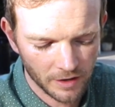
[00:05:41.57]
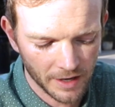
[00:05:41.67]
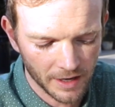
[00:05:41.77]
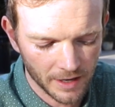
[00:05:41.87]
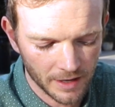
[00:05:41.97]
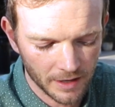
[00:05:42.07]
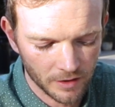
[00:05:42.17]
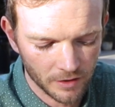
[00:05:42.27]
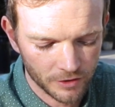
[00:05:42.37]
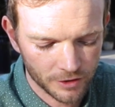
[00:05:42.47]
and
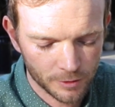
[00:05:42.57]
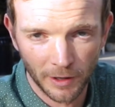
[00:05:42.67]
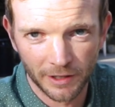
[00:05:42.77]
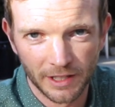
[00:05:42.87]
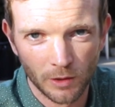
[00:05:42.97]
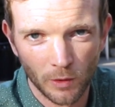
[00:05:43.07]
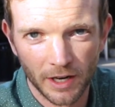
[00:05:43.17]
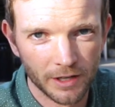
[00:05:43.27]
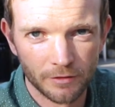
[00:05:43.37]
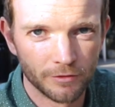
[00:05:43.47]
sparkling
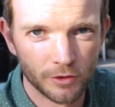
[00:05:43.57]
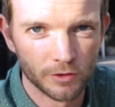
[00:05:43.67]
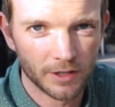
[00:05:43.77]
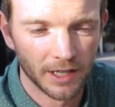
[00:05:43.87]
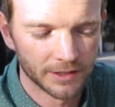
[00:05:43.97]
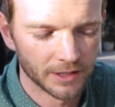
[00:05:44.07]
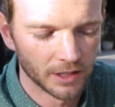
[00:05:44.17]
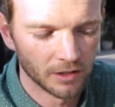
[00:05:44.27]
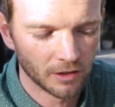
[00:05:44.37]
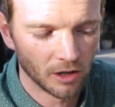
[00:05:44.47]
wine infused cocktail